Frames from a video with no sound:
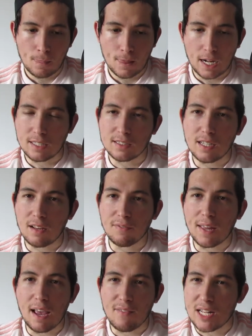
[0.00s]
and see if
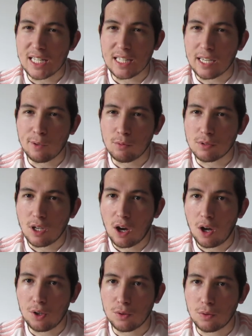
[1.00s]
they have any deals
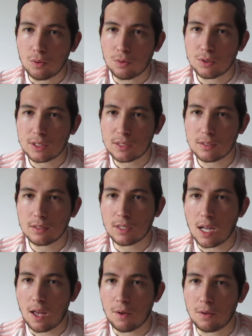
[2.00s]
on, or
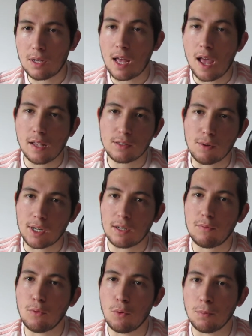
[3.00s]
go, uh, so I can
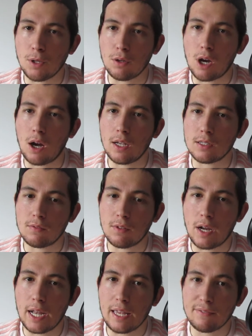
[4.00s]
inform you guys of
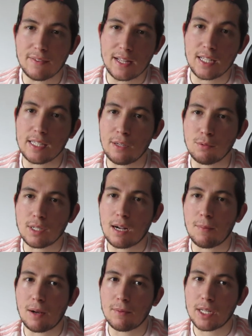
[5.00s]
like if any deals are
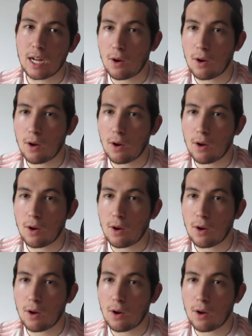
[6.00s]
coming up and you can